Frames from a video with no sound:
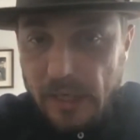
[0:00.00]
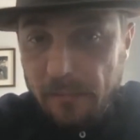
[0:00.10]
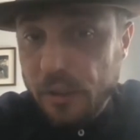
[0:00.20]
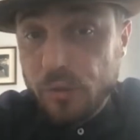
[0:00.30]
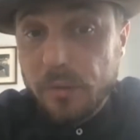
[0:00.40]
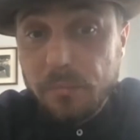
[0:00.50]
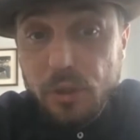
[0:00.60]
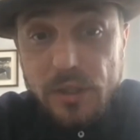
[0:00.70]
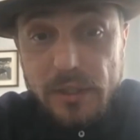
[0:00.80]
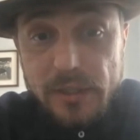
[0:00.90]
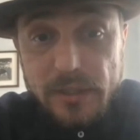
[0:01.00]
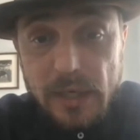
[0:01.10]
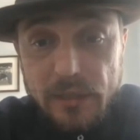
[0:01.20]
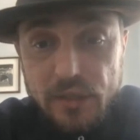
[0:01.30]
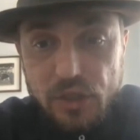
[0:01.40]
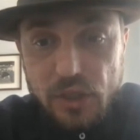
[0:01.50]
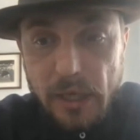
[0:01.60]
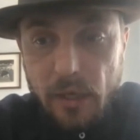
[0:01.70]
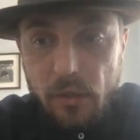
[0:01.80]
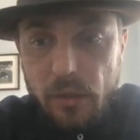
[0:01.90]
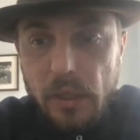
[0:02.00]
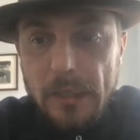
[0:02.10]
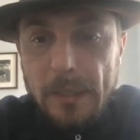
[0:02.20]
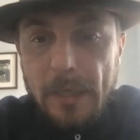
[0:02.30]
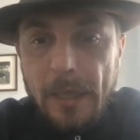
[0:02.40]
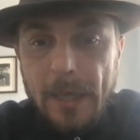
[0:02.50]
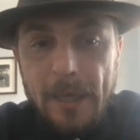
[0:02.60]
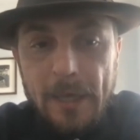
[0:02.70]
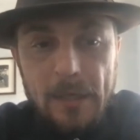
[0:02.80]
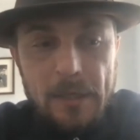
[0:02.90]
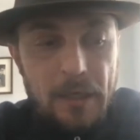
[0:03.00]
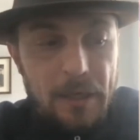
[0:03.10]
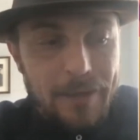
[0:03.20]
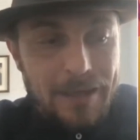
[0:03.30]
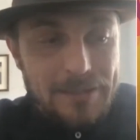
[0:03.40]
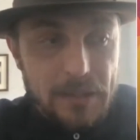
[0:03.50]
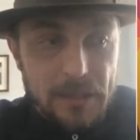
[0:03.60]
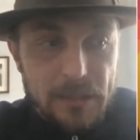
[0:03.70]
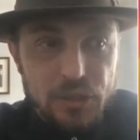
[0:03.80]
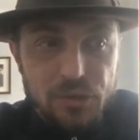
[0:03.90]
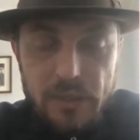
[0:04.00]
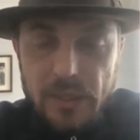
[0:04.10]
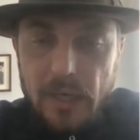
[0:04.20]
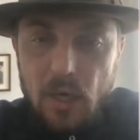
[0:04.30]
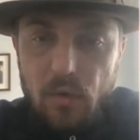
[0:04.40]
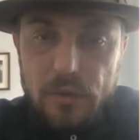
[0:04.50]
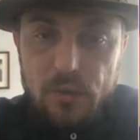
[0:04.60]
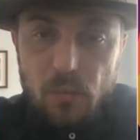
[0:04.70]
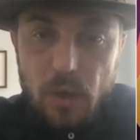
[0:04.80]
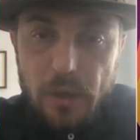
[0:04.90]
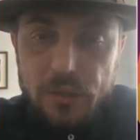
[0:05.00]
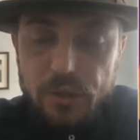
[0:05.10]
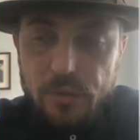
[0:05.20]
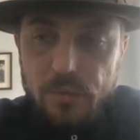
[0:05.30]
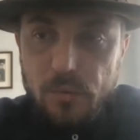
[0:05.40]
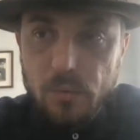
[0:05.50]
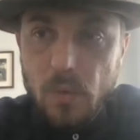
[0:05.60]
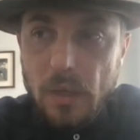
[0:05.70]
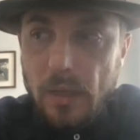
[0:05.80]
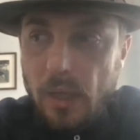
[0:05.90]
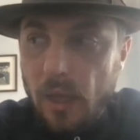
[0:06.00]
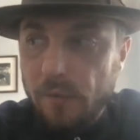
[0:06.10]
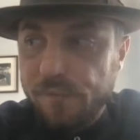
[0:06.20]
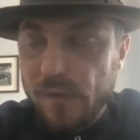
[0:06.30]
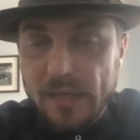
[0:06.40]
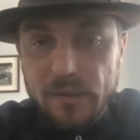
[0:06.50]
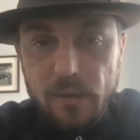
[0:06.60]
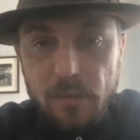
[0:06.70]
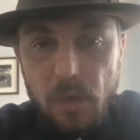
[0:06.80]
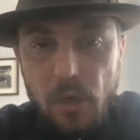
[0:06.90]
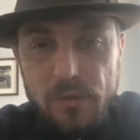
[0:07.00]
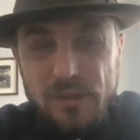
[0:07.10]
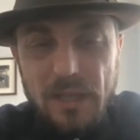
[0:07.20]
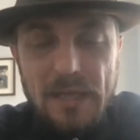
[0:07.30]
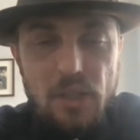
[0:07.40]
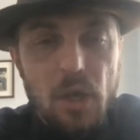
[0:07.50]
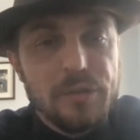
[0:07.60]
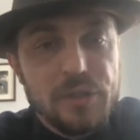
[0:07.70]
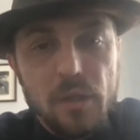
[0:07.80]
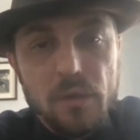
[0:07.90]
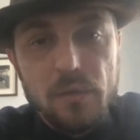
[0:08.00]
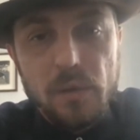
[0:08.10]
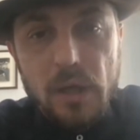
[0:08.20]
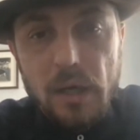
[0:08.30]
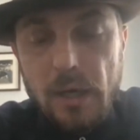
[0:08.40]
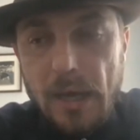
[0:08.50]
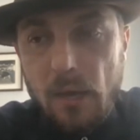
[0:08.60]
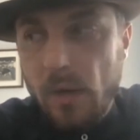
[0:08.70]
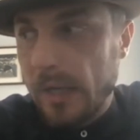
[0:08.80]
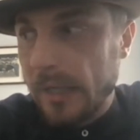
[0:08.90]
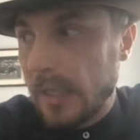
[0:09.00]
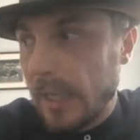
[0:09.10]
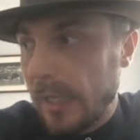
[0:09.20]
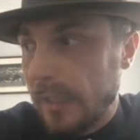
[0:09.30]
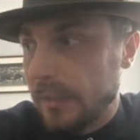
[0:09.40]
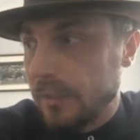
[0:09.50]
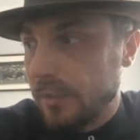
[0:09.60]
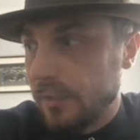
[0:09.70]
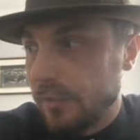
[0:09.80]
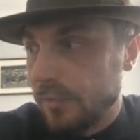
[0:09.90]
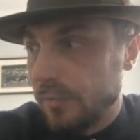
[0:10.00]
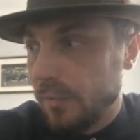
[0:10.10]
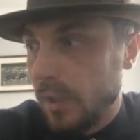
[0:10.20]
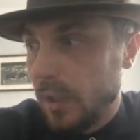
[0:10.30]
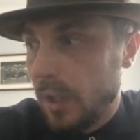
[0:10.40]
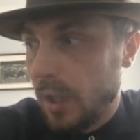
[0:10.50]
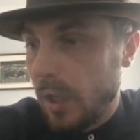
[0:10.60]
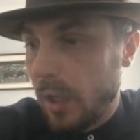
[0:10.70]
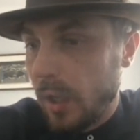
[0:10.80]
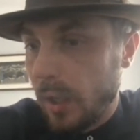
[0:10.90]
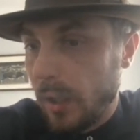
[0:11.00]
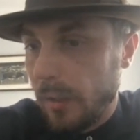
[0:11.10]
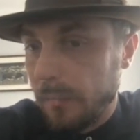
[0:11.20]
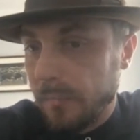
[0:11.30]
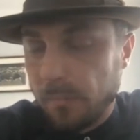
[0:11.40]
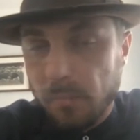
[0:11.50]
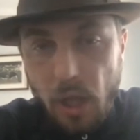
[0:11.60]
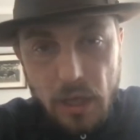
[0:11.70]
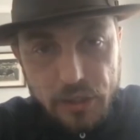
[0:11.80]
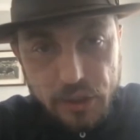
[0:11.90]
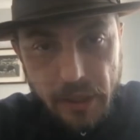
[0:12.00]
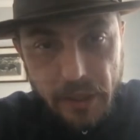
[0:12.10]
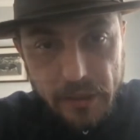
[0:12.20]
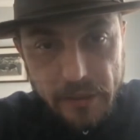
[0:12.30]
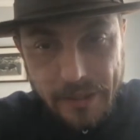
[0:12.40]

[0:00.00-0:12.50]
I've been doing music since I was a child, and that's the industry that I always wanted to affect the most. And that's also how I got into the blockchain